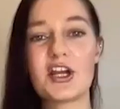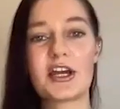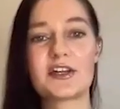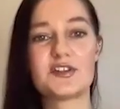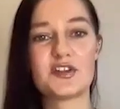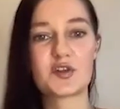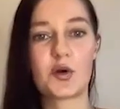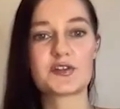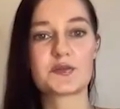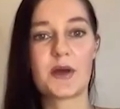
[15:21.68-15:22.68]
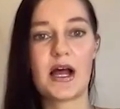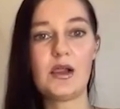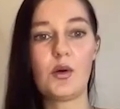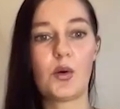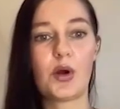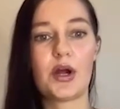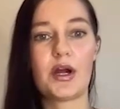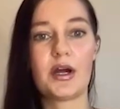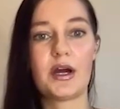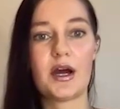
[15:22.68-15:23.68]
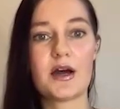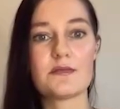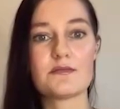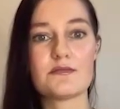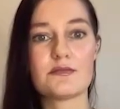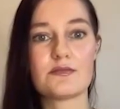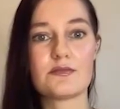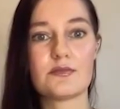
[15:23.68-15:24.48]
Is there like a Discord as well, or um?